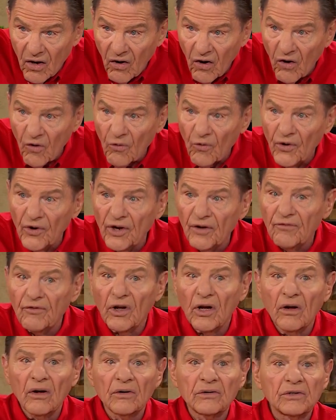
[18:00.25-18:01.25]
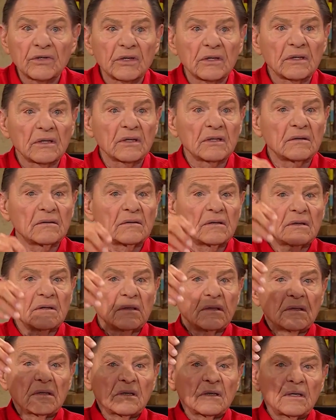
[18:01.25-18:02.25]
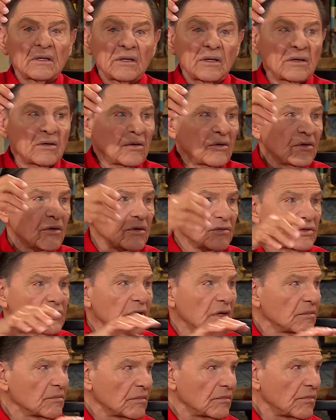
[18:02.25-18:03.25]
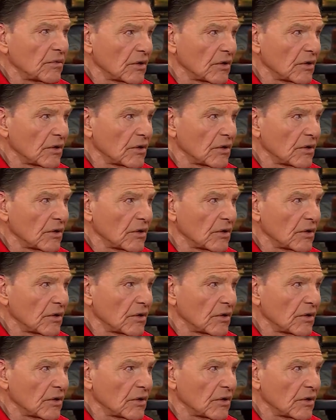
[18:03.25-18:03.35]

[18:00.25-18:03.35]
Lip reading: Or would have gone to the, you know, to some